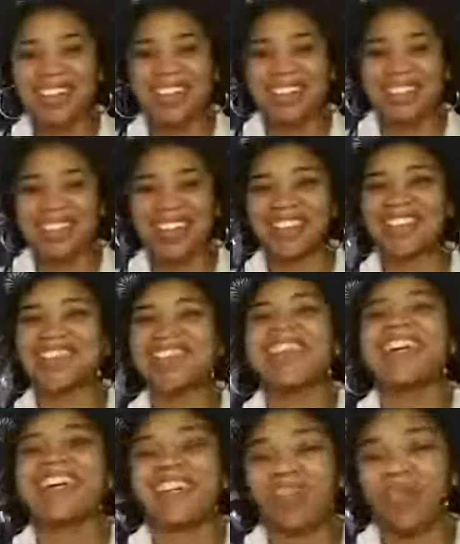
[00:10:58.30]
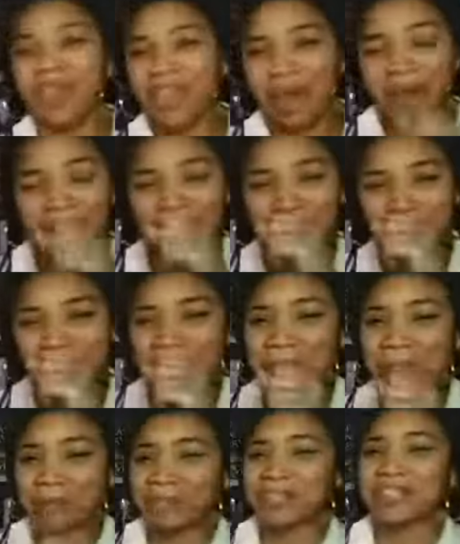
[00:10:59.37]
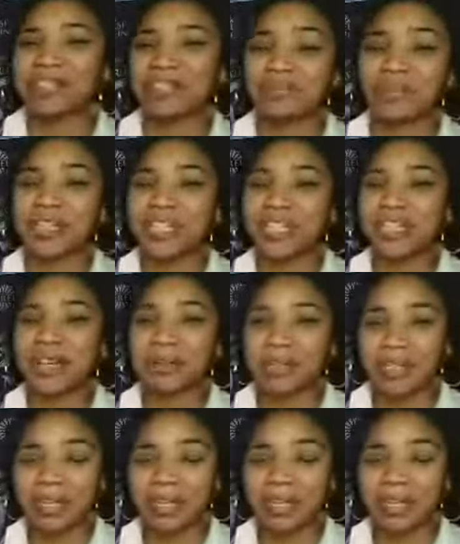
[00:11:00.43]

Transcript: So that, that person is really doubling